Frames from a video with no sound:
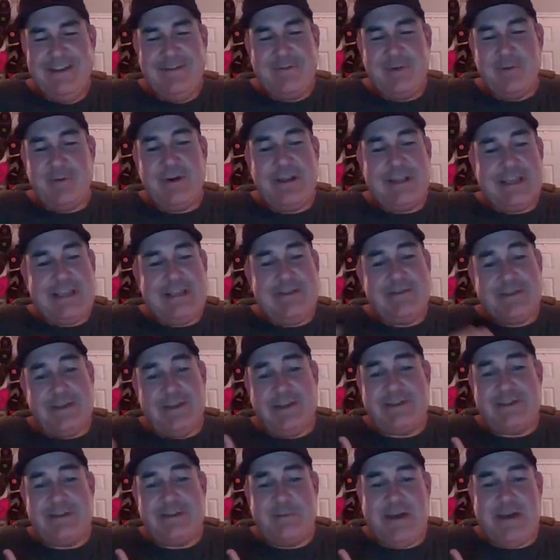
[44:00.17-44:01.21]
For one, it gives
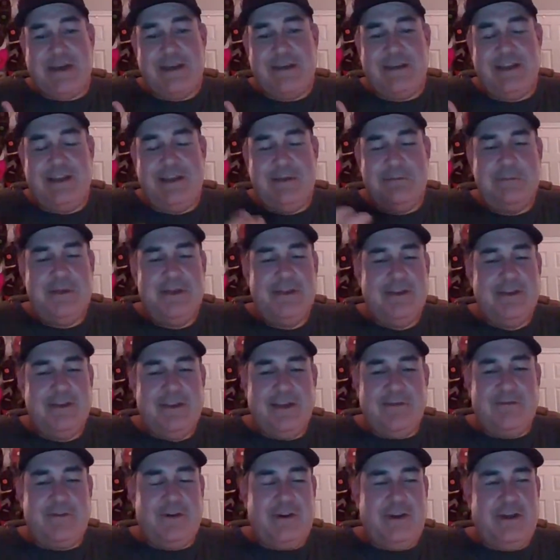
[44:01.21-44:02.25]
us a bad name.
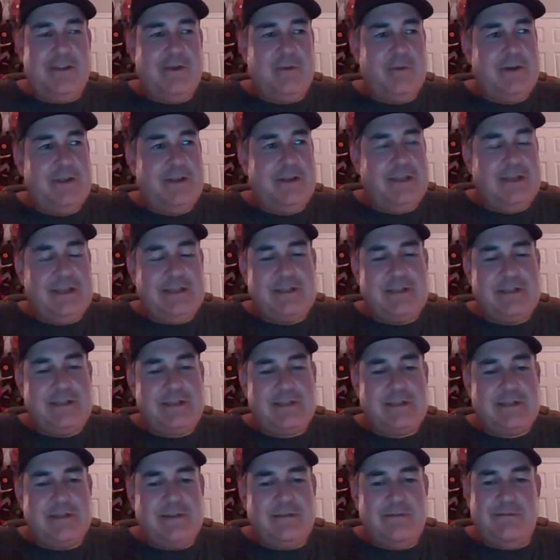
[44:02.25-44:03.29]
And for another one, it's
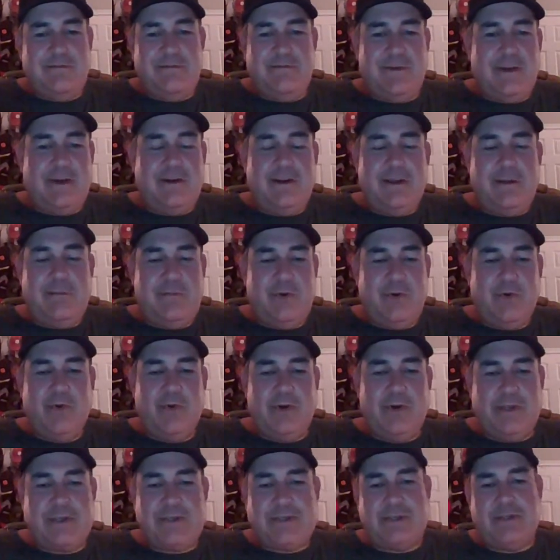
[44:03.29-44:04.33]
just very
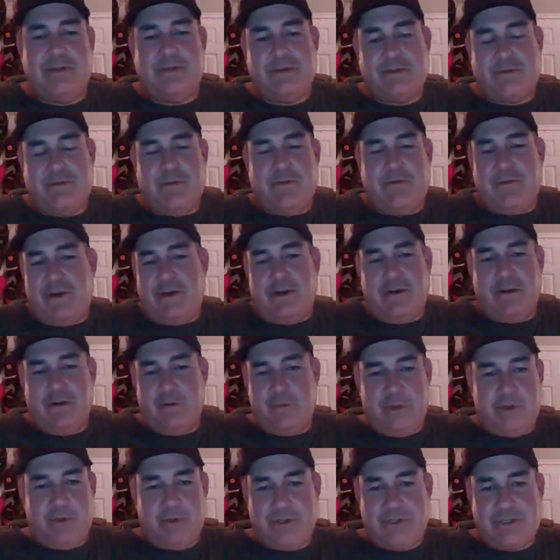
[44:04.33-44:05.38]
poor excuse for
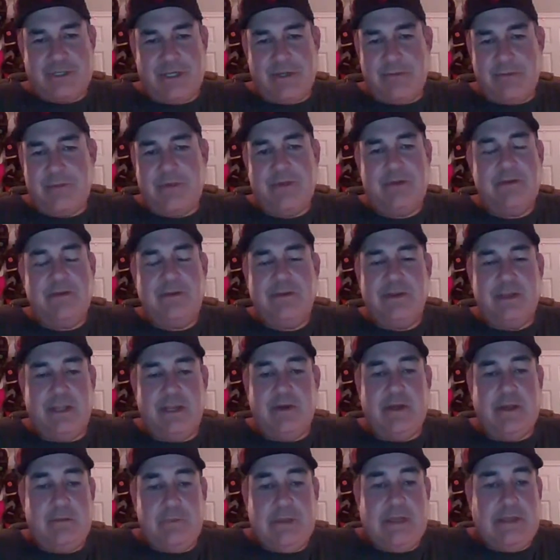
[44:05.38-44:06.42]
firearm ownership, you
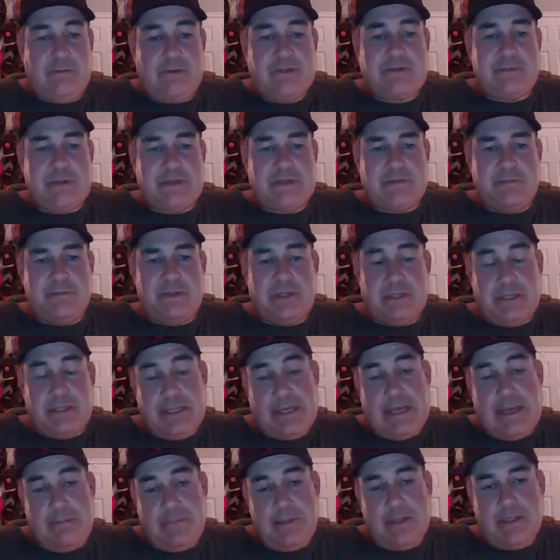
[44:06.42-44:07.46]
know, and responsibility,
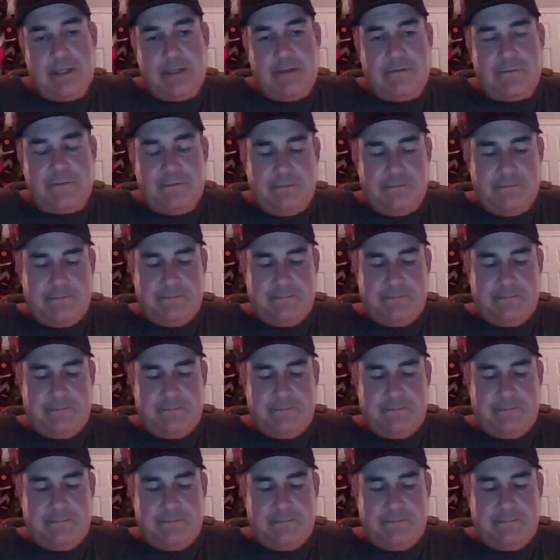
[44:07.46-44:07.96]
I believe.